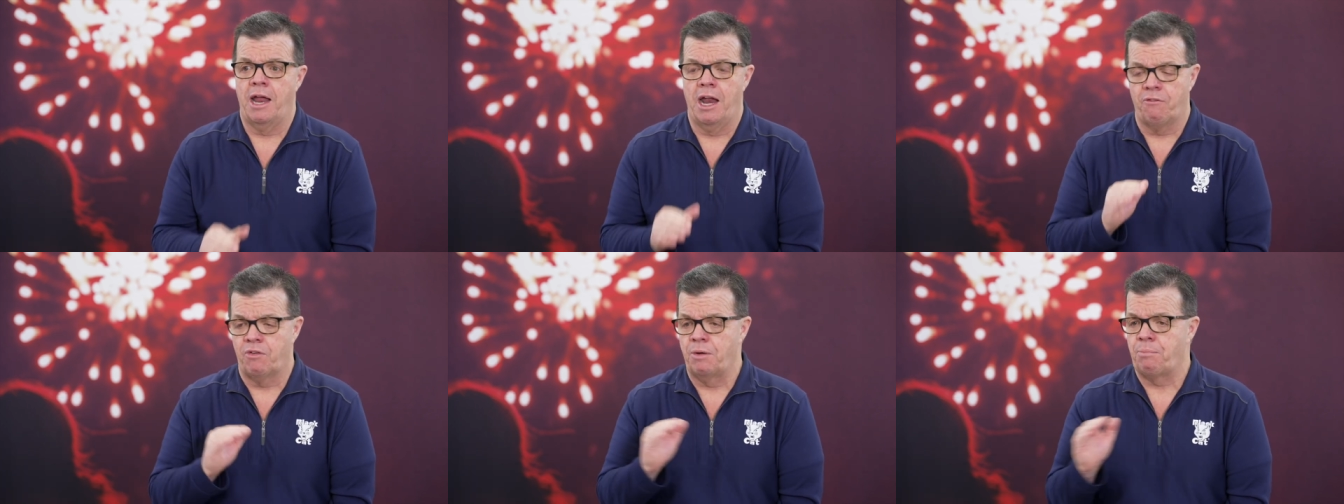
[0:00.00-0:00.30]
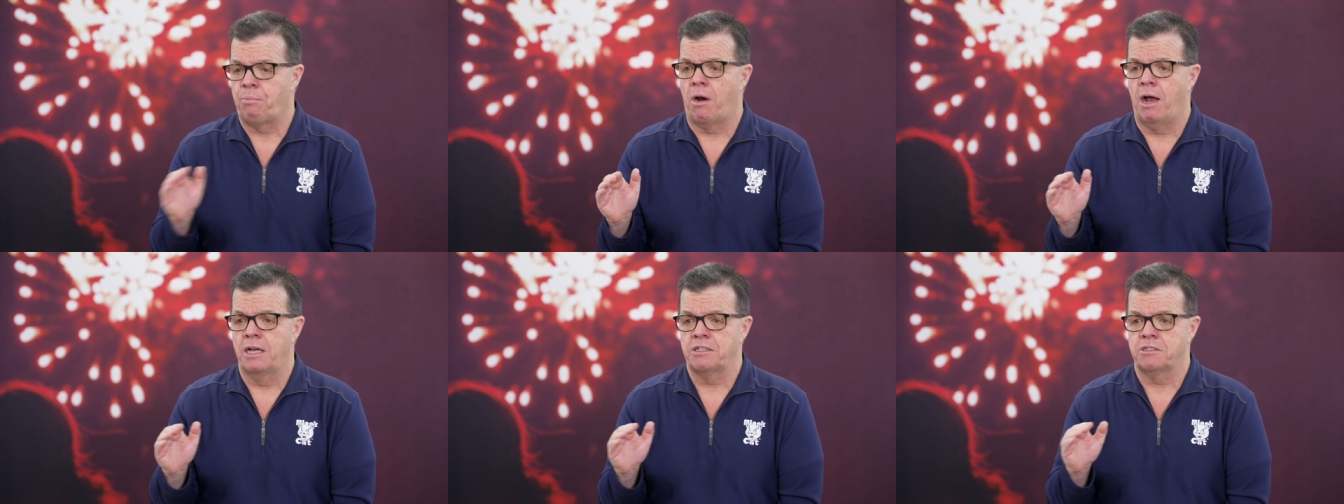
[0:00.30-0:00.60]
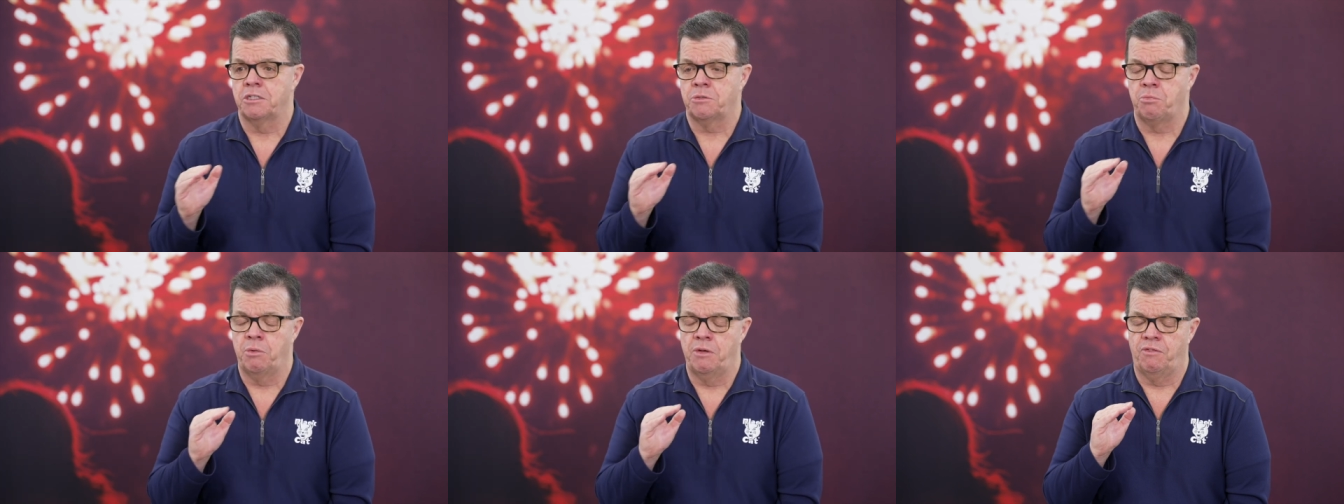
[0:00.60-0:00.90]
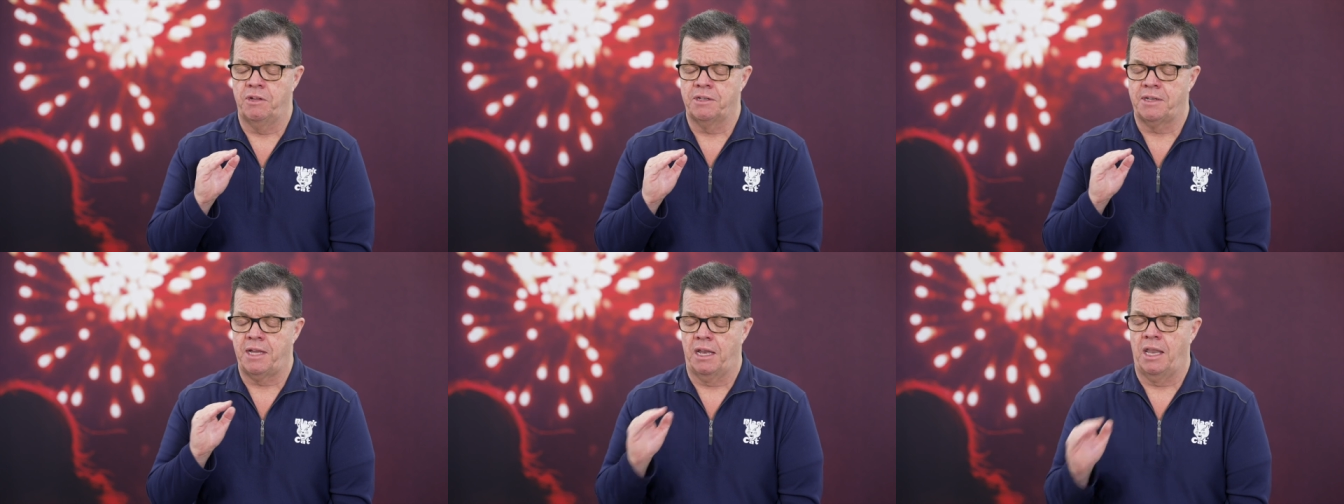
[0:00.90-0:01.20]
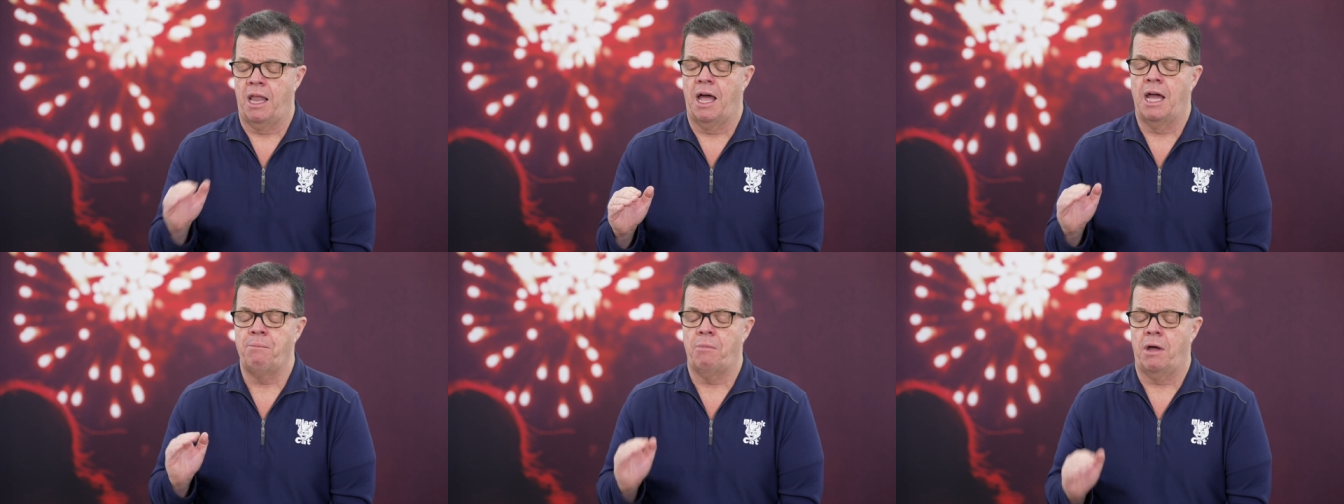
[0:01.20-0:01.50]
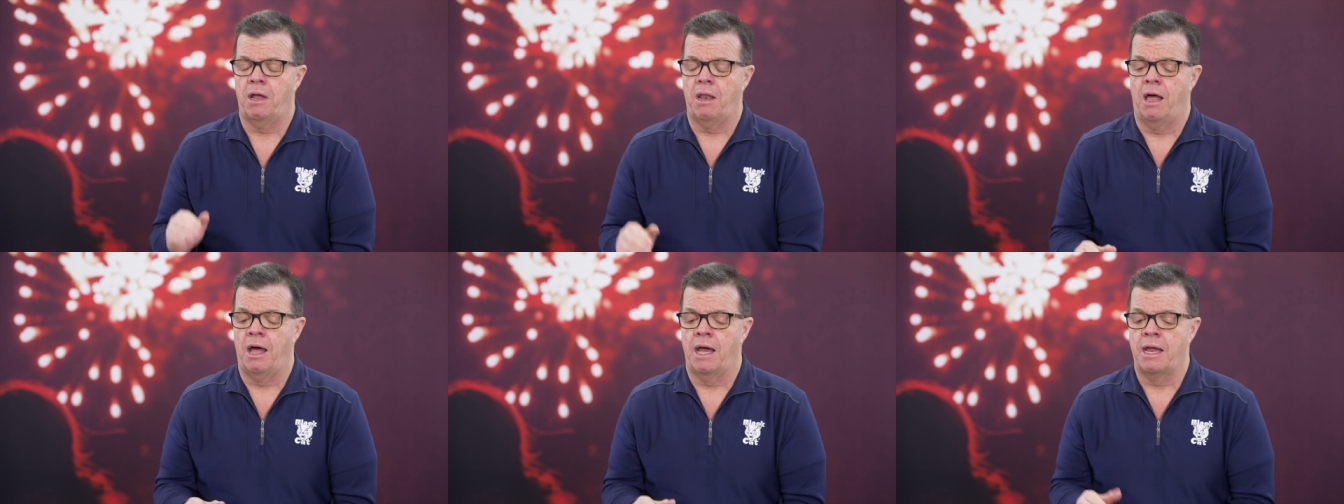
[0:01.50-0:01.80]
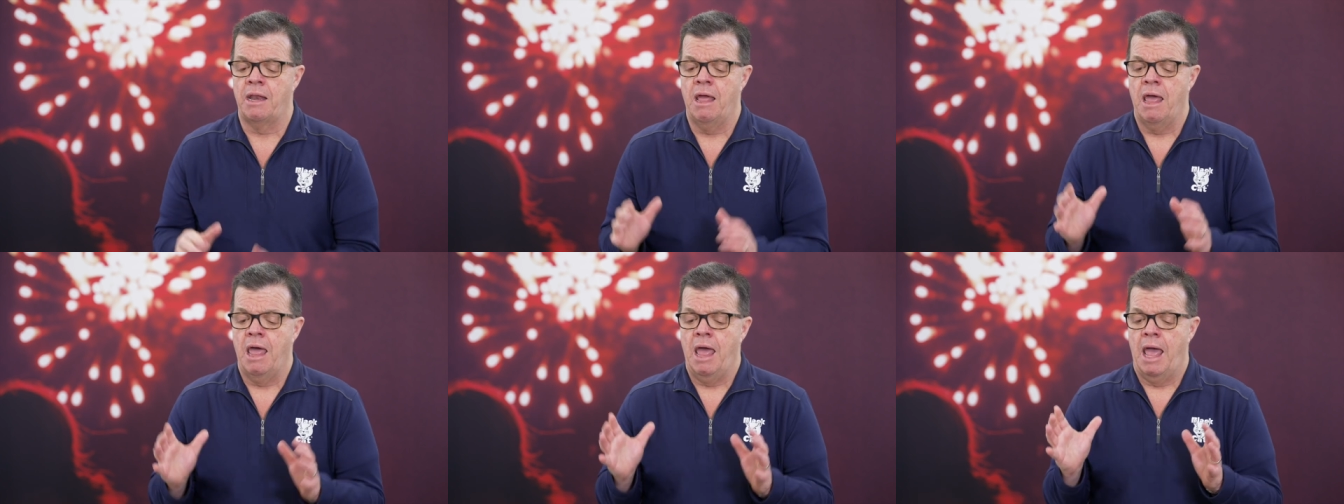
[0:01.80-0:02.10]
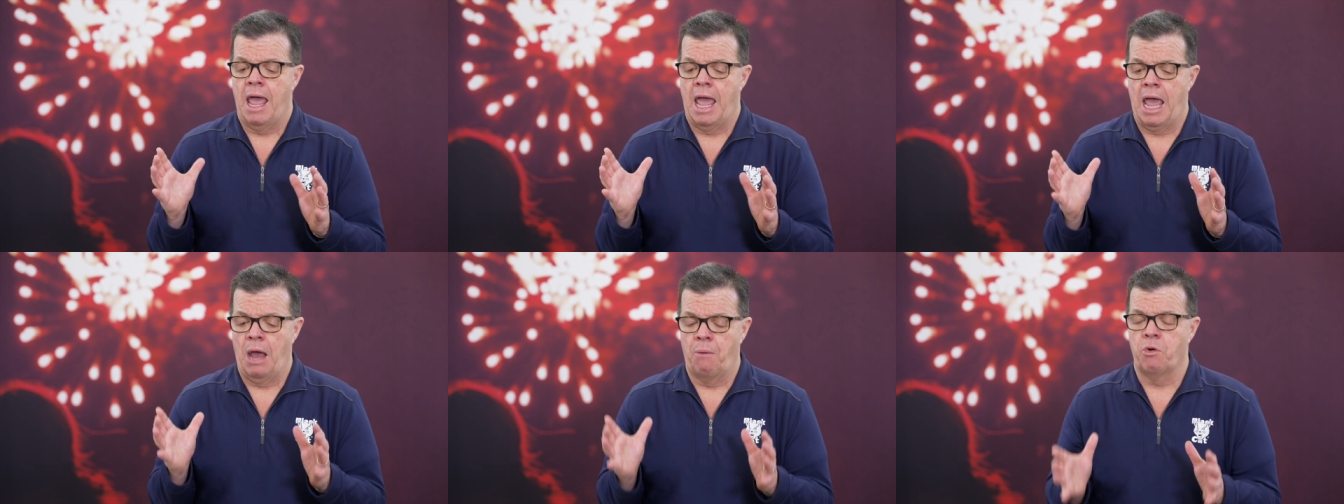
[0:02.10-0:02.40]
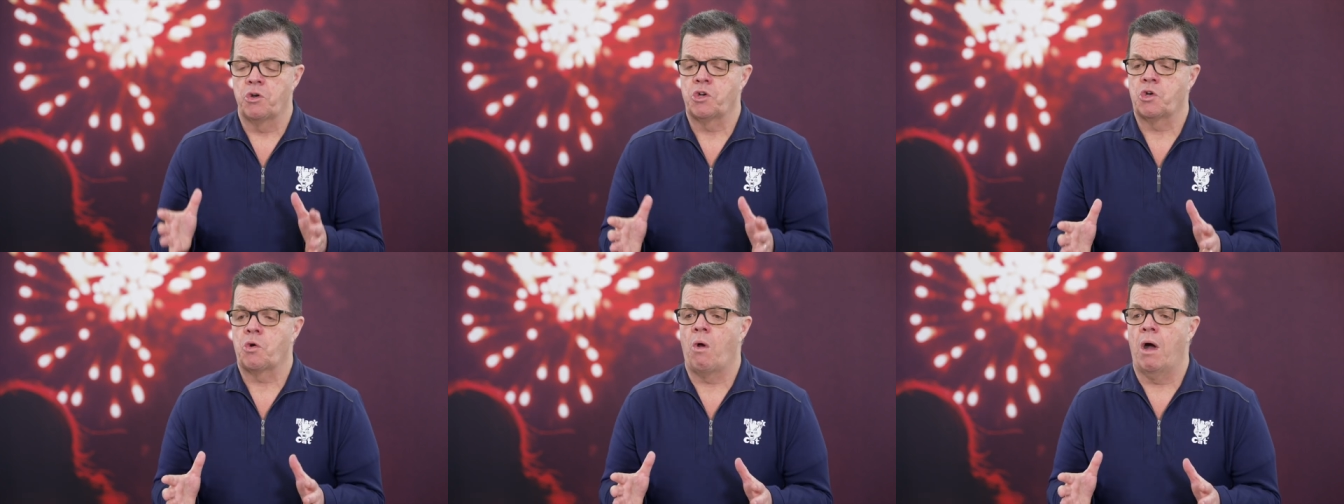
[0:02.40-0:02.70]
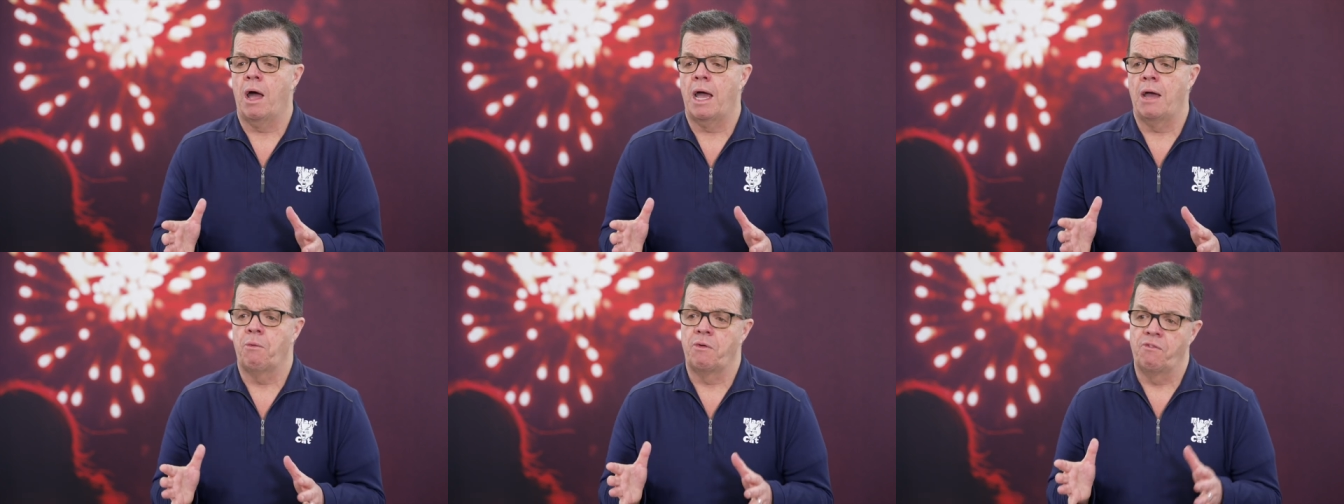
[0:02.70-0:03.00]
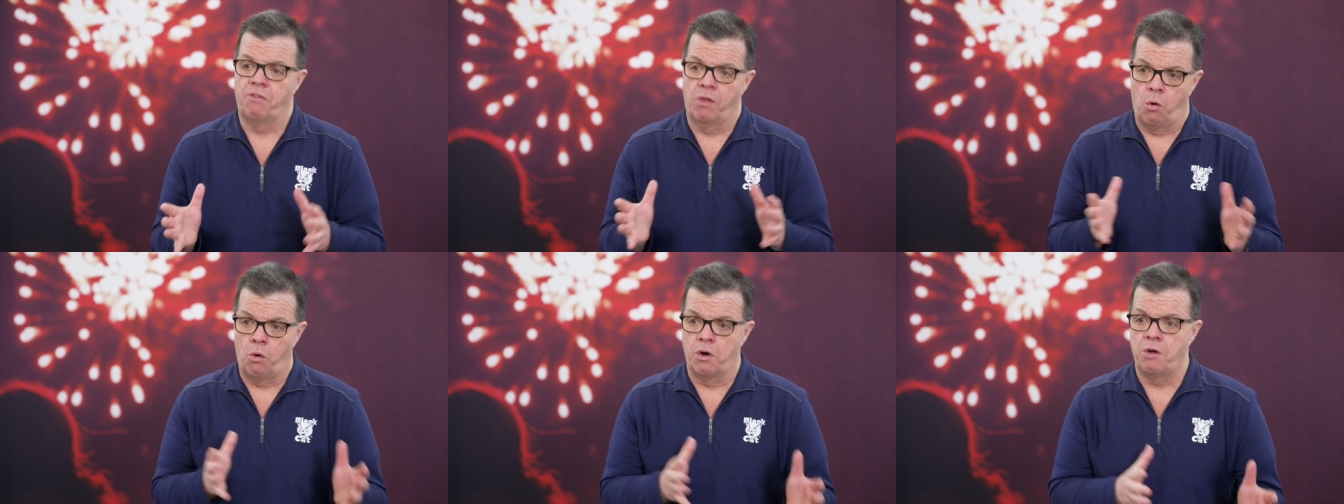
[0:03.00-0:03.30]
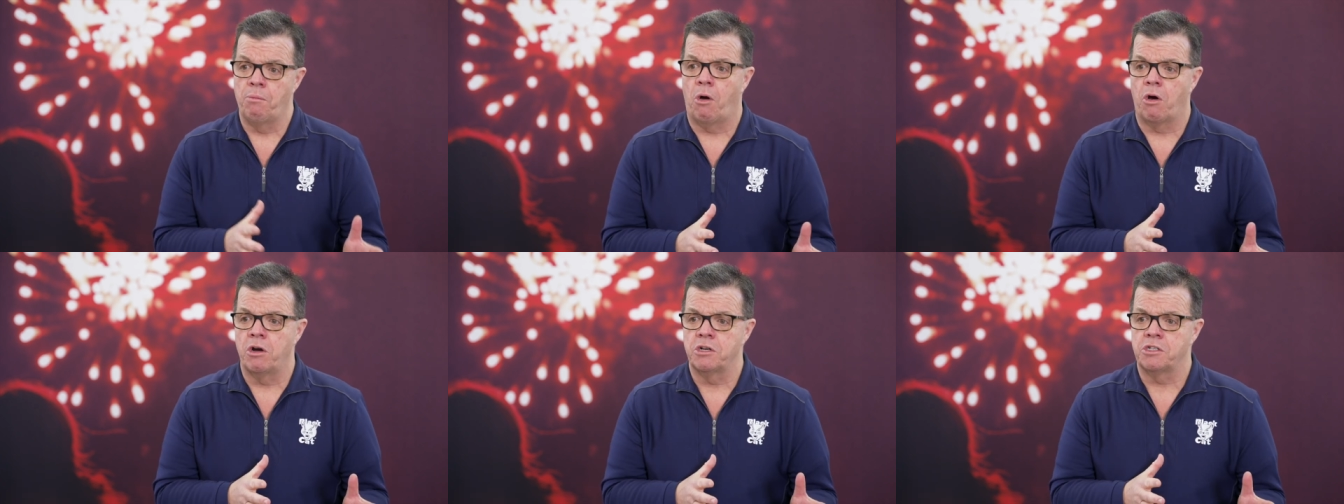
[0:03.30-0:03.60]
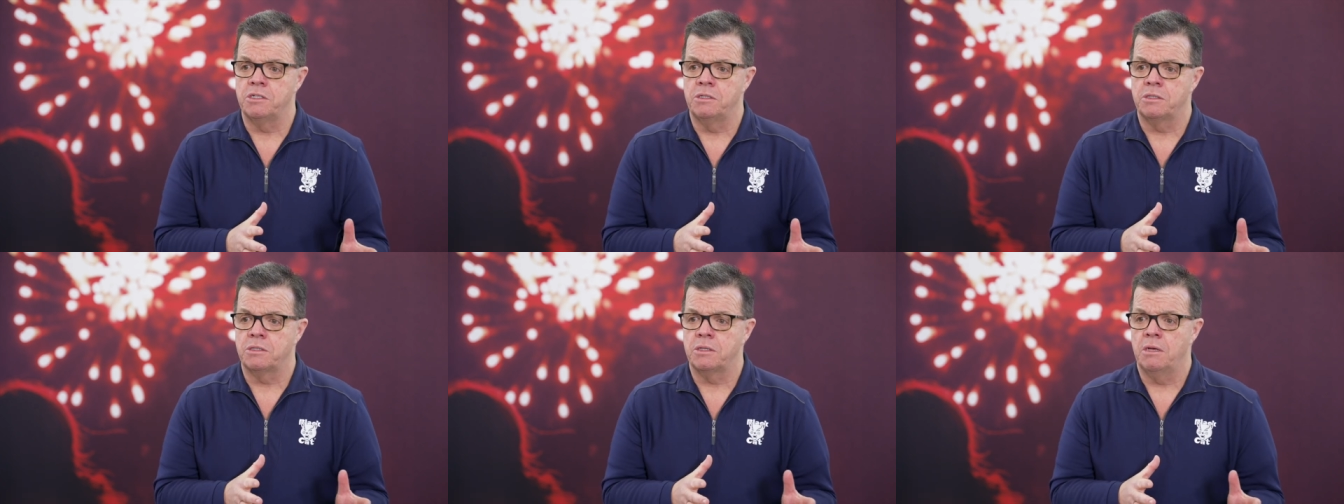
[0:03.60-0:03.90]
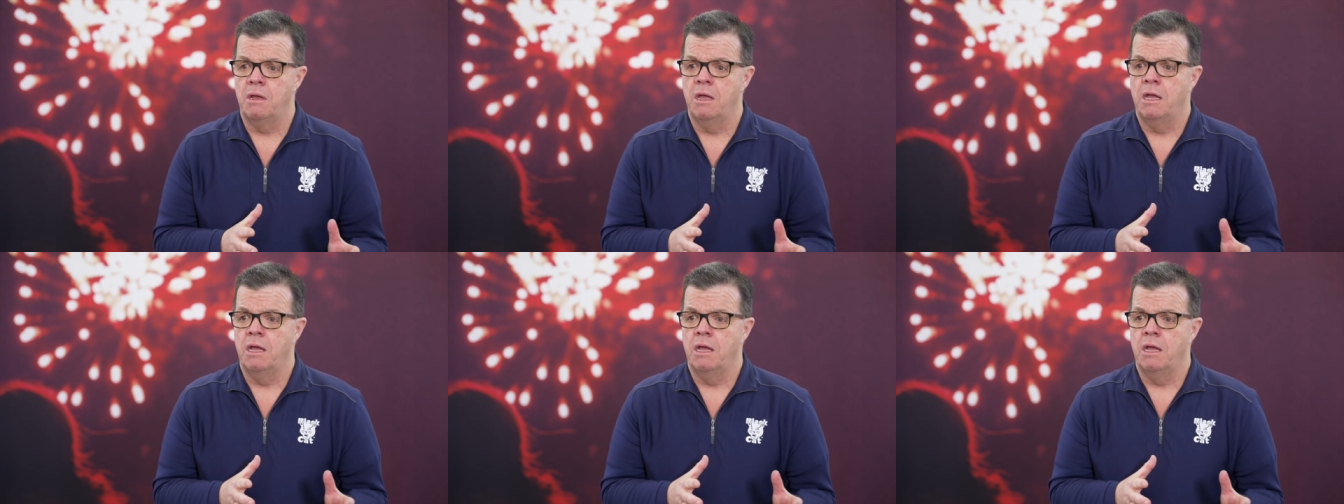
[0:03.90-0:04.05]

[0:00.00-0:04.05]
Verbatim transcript: Every price list we've looked at line by line, and we're trying. We've lowered margins